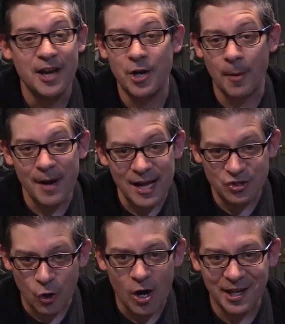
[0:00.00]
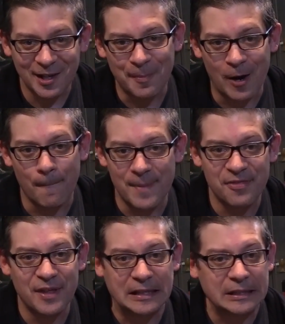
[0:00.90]
Now I'm not talking about
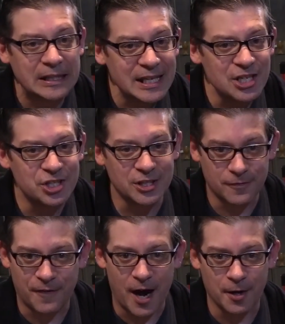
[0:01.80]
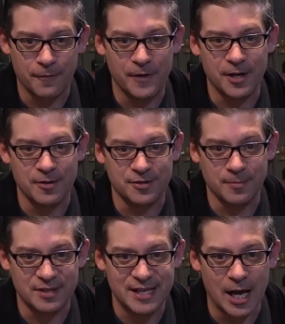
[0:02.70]
Mythic Legions fodder figures
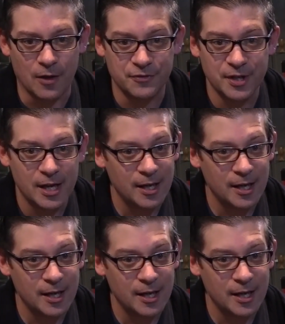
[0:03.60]
themselves.